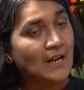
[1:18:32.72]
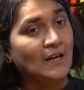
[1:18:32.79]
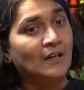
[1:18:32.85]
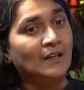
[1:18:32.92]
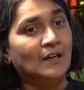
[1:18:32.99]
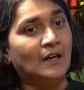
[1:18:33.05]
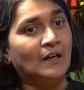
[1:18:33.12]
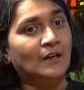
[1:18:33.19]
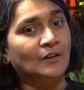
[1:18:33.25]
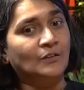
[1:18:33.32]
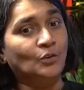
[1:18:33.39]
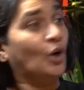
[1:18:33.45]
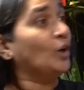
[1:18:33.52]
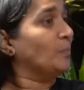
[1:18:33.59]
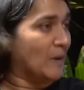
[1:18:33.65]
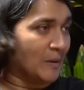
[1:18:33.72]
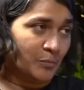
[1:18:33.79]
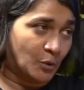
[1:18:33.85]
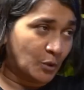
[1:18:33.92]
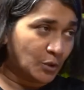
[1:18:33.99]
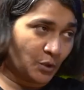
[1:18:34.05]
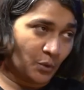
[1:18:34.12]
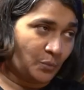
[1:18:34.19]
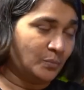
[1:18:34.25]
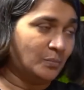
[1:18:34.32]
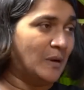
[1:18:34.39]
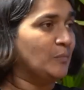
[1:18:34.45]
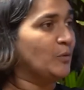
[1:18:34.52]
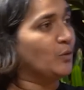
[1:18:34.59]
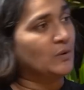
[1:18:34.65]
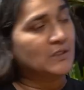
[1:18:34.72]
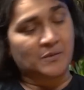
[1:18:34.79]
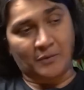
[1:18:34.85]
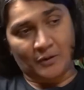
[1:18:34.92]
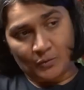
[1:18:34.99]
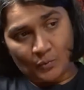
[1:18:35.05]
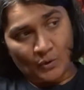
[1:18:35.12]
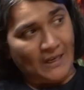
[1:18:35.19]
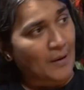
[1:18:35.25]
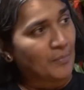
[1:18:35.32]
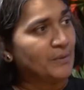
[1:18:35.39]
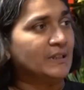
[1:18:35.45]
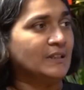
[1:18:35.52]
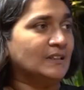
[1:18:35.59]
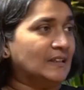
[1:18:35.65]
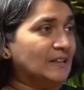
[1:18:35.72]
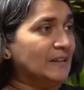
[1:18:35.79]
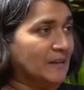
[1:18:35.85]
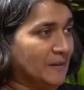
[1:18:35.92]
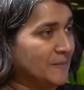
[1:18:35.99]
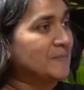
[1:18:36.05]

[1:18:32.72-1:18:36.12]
Not my book, no. My book was about what happened in India.